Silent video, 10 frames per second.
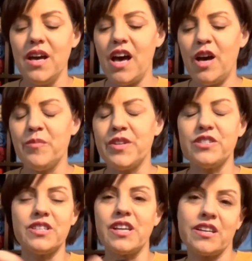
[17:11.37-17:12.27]
there's
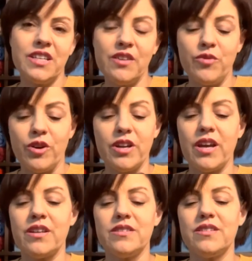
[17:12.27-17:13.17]
a technique for it,
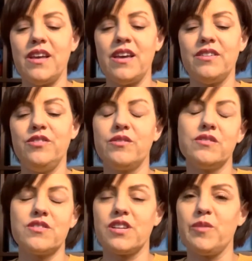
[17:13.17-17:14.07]
and you can
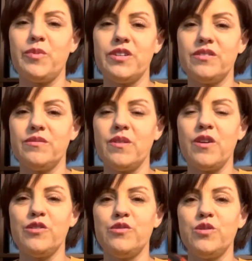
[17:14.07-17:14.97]
look it up on
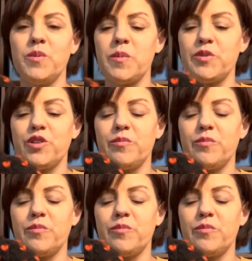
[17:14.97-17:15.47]
YouTube, I'm sure.